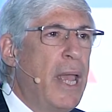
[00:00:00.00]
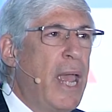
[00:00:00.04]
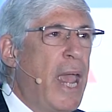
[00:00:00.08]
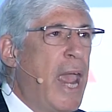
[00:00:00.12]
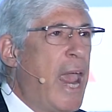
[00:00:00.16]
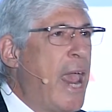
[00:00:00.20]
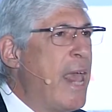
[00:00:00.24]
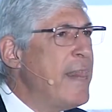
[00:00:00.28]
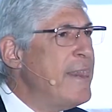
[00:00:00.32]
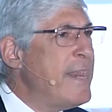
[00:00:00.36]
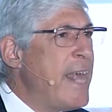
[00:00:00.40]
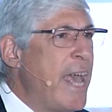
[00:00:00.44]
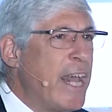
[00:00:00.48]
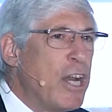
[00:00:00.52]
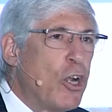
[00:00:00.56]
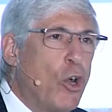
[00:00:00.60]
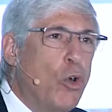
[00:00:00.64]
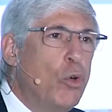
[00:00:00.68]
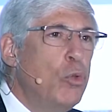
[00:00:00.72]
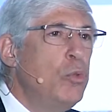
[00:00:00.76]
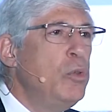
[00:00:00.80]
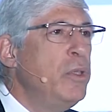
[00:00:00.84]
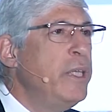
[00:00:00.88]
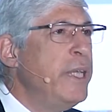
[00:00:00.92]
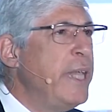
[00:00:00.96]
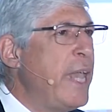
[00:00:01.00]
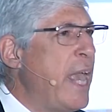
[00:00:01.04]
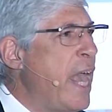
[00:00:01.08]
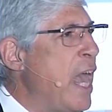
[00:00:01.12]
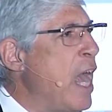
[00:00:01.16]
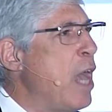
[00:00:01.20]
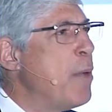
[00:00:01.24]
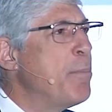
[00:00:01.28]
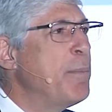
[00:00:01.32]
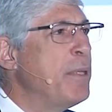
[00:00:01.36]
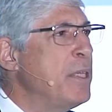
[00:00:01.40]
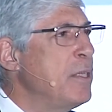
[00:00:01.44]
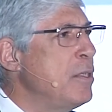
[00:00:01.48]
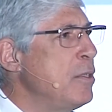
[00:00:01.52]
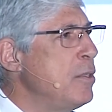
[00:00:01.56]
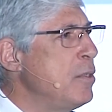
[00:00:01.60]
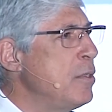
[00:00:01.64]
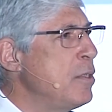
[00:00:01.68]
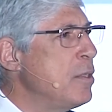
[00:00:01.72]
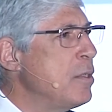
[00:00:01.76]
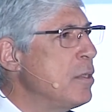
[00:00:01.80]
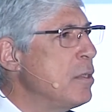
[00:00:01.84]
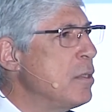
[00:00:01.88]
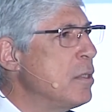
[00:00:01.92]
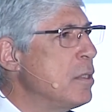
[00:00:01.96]
And that only
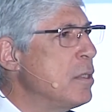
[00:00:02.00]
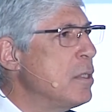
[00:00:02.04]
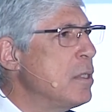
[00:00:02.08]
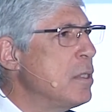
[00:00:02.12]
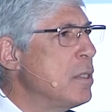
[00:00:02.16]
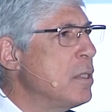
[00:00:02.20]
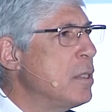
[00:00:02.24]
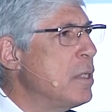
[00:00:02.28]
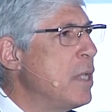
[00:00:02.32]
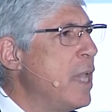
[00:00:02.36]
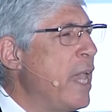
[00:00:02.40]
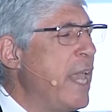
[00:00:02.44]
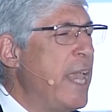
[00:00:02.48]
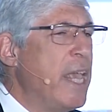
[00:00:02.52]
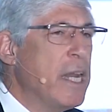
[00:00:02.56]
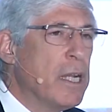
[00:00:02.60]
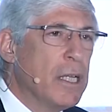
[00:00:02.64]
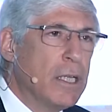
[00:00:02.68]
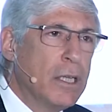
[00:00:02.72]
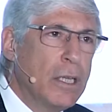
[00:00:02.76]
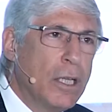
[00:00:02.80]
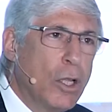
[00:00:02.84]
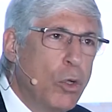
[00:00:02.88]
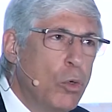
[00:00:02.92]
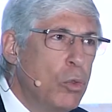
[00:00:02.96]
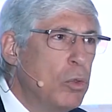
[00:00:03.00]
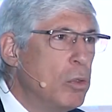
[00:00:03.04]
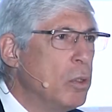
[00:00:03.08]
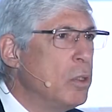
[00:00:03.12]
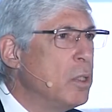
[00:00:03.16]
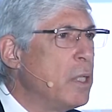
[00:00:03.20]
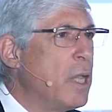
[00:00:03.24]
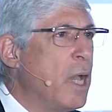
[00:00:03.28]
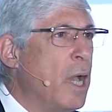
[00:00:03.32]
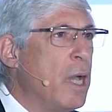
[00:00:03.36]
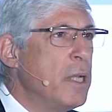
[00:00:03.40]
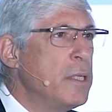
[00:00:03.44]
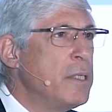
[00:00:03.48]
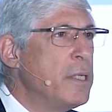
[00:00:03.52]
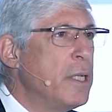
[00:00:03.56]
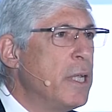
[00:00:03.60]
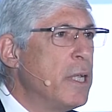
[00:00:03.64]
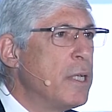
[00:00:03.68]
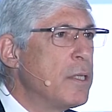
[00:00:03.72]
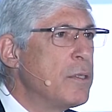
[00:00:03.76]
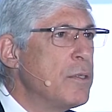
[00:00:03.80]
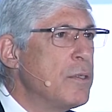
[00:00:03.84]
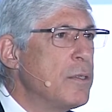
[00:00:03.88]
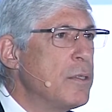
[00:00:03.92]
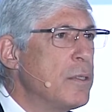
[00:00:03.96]
happens in a local
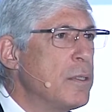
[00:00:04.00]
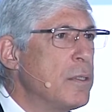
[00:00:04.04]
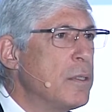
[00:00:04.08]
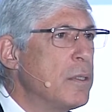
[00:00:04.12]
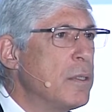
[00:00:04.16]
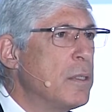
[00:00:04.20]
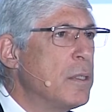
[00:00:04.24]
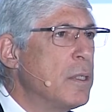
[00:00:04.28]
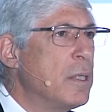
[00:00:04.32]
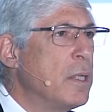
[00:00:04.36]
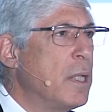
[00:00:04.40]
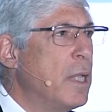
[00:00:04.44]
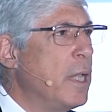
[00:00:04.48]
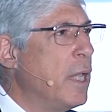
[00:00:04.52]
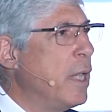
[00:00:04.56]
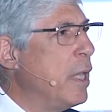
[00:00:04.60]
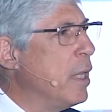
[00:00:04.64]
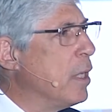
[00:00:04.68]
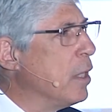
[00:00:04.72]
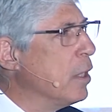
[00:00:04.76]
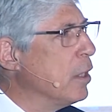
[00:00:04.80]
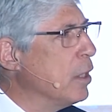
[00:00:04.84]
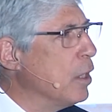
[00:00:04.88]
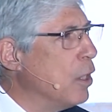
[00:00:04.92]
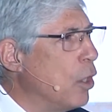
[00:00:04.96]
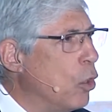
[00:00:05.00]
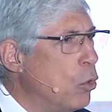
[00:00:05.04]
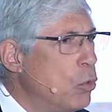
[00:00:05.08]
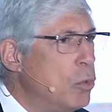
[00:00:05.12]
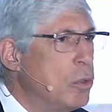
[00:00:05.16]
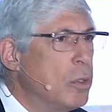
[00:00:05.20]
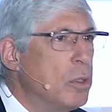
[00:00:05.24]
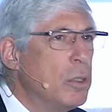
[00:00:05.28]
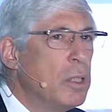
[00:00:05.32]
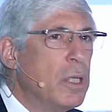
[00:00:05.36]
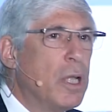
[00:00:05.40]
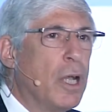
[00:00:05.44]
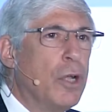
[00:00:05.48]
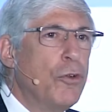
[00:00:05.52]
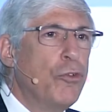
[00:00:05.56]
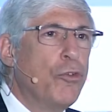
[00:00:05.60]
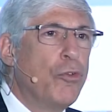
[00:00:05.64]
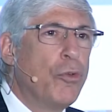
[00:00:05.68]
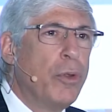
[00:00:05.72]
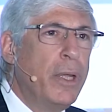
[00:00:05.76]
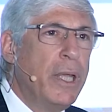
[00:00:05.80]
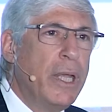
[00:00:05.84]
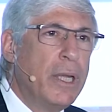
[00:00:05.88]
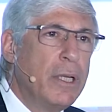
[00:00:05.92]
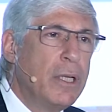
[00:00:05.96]
context, in a local
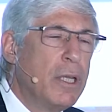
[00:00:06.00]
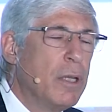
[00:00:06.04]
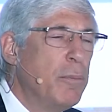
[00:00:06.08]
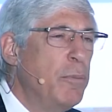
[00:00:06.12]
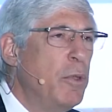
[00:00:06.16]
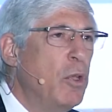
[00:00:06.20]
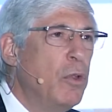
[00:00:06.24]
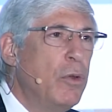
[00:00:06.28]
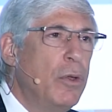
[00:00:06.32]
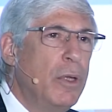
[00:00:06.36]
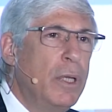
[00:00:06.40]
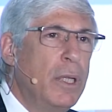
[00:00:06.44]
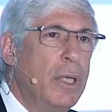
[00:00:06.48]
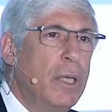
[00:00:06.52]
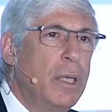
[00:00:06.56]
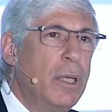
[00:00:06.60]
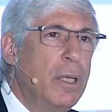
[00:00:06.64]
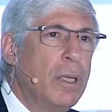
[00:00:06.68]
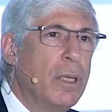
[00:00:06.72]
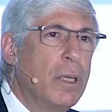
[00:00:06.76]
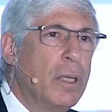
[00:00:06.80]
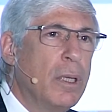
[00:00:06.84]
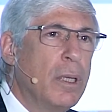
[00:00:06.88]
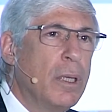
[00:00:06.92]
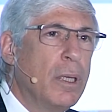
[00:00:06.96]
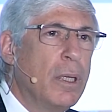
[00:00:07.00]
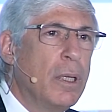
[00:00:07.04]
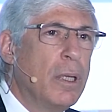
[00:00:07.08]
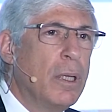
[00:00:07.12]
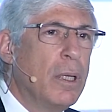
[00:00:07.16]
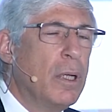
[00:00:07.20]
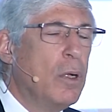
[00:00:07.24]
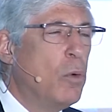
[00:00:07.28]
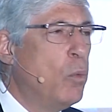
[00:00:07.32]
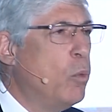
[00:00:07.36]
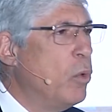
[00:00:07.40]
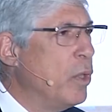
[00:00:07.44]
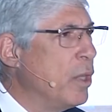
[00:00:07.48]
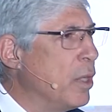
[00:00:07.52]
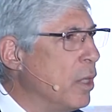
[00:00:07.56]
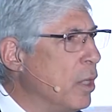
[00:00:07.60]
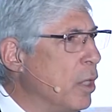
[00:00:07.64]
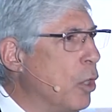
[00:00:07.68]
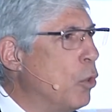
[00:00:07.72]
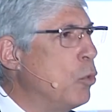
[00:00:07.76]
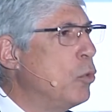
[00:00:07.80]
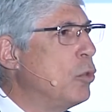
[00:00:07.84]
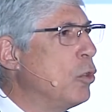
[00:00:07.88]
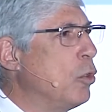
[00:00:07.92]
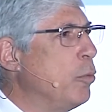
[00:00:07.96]
country and community, with
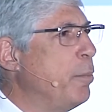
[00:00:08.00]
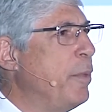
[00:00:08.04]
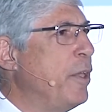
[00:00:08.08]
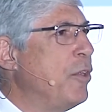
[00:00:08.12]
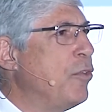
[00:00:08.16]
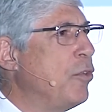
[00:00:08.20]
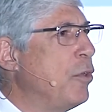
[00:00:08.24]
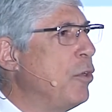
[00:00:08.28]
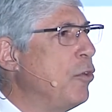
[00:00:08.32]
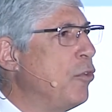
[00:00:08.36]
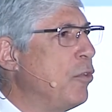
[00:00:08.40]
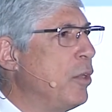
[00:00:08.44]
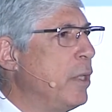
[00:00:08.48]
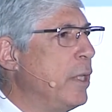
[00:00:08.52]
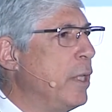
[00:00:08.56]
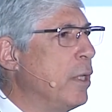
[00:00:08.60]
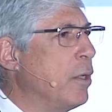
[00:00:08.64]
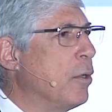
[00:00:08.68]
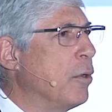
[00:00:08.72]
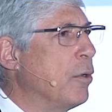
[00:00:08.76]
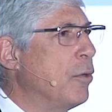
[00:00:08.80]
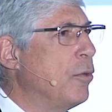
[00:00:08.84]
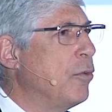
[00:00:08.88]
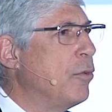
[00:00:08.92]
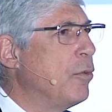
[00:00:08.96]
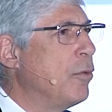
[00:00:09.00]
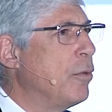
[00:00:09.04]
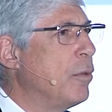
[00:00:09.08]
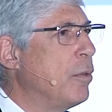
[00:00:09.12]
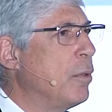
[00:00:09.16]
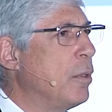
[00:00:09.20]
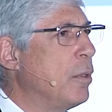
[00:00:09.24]
local business leaders.